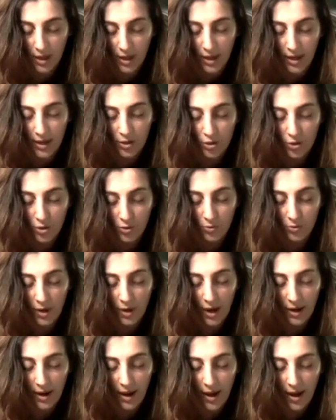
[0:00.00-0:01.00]
and do
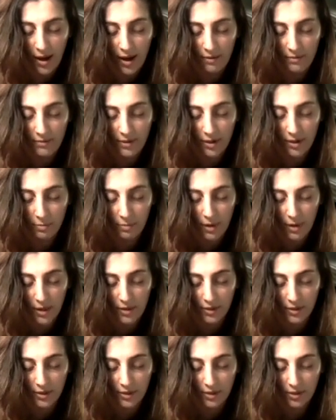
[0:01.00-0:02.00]
not have their
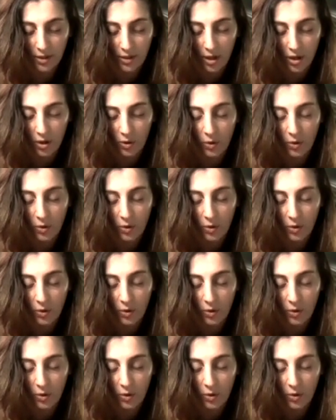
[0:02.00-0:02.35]
mothers